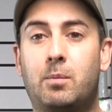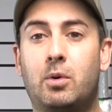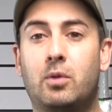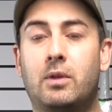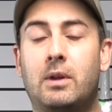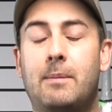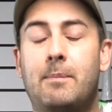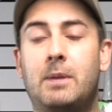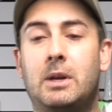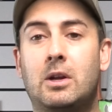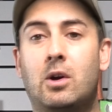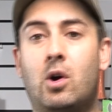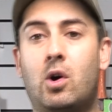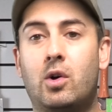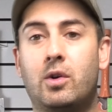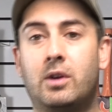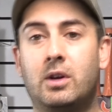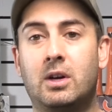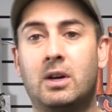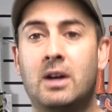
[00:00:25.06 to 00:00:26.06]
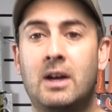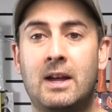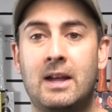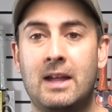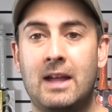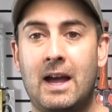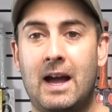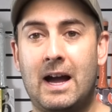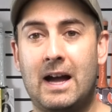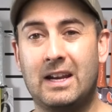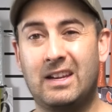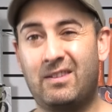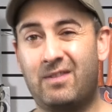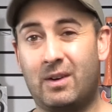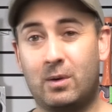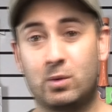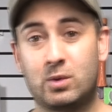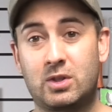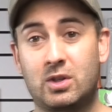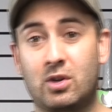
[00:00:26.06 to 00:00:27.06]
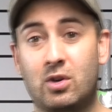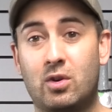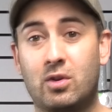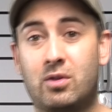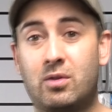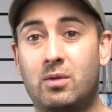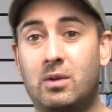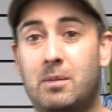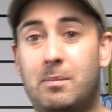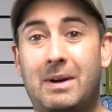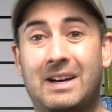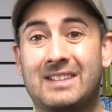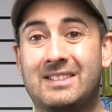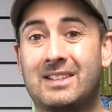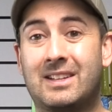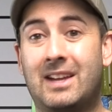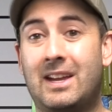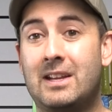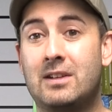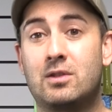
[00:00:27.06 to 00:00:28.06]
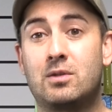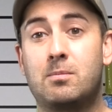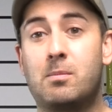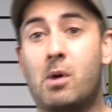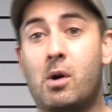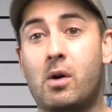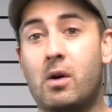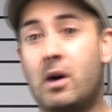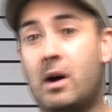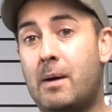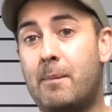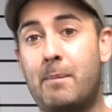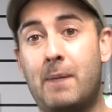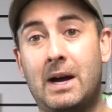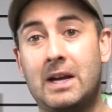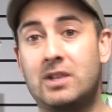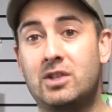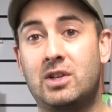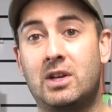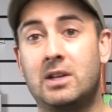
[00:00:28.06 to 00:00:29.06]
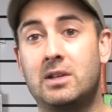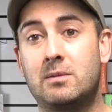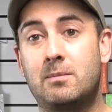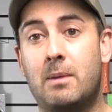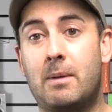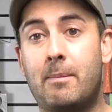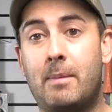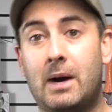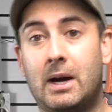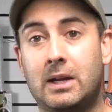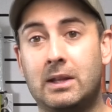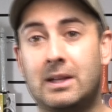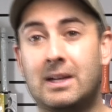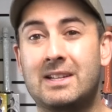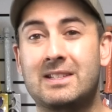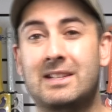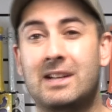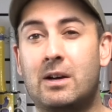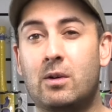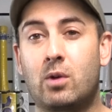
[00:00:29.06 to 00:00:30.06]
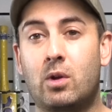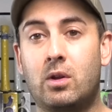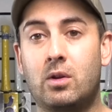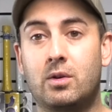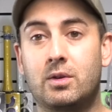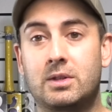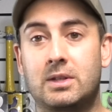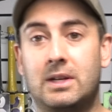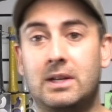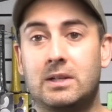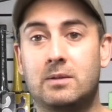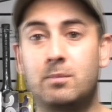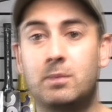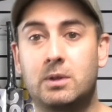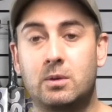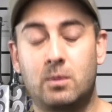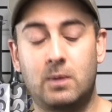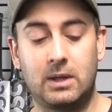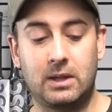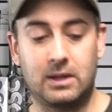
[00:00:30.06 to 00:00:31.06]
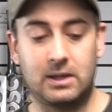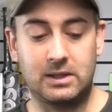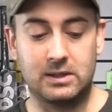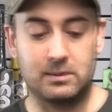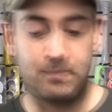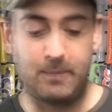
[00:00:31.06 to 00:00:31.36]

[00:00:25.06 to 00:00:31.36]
put them in order and if I was to go through the bats again tomorrow I might change my mind that's how close it is between these